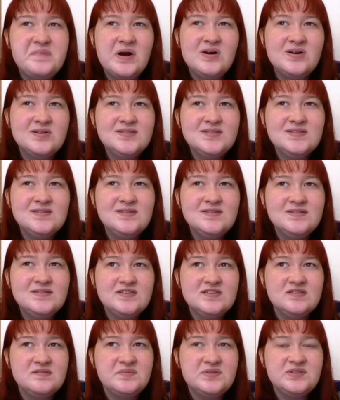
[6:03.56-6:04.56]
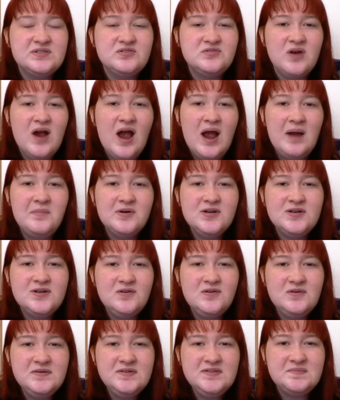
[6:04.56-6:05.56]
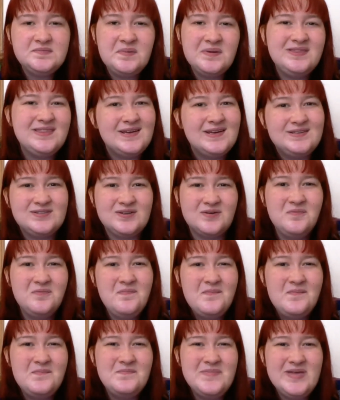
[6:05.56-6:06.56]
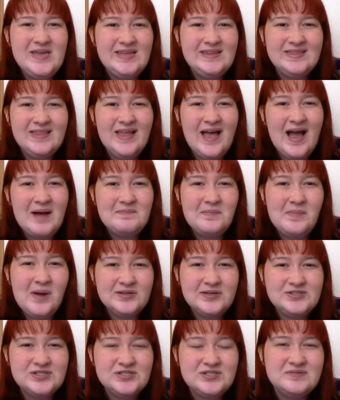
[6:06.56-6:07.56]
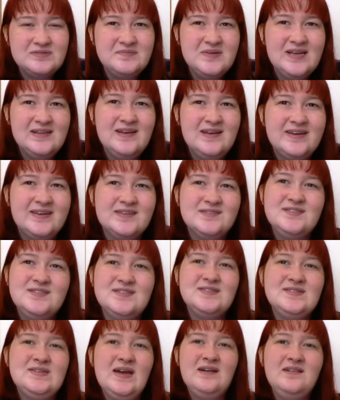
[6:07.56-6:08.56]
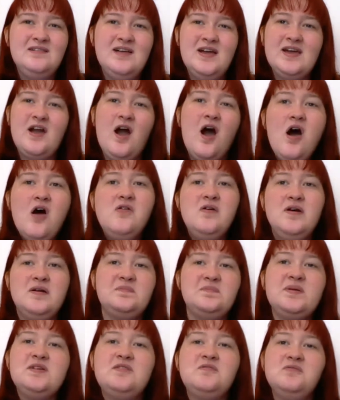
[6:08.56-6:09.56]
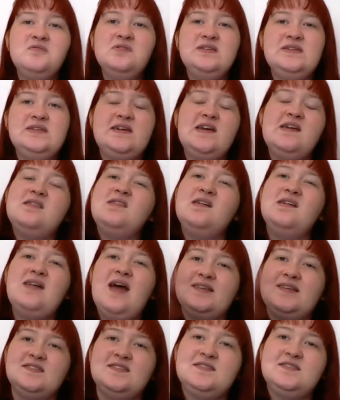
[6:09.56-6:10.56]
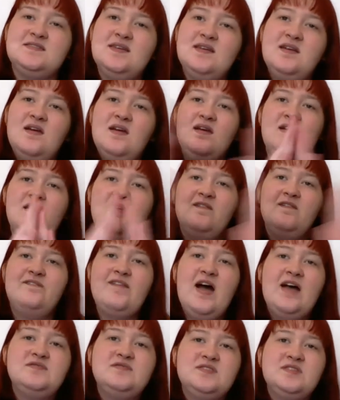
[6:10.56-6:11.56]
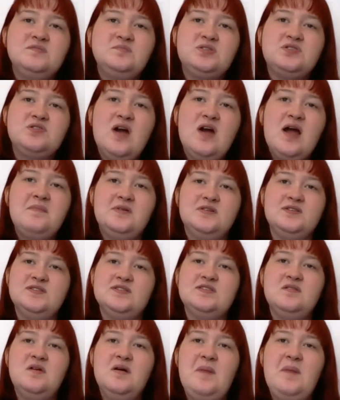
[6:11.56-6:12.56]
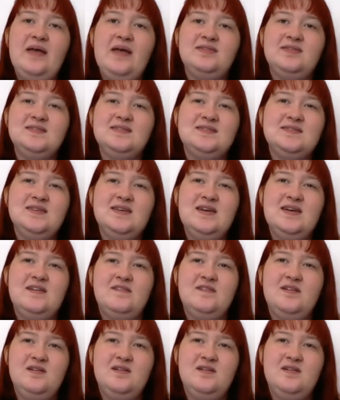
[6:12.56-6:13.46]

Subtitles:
personal subscriber goals, but they don't mean that much to me. Like, it's just kind of like, oh, it'd be cool to get the next 5 subscribers, so I'm at this, like,